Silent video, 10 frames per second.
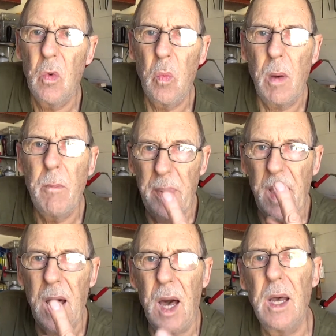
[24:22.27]
1
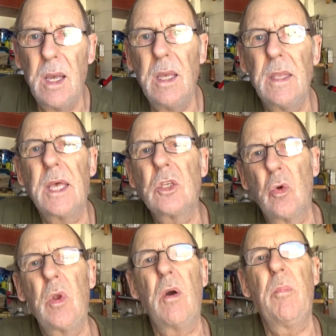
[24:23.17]
bar, that's
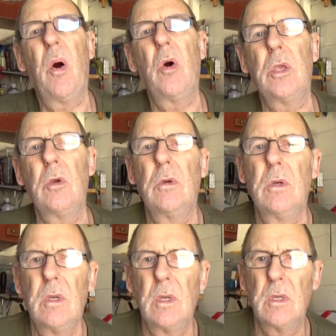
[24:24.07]
all that would buy you.
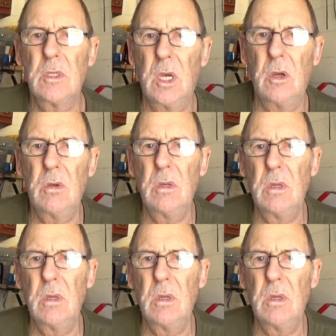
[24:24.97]
So,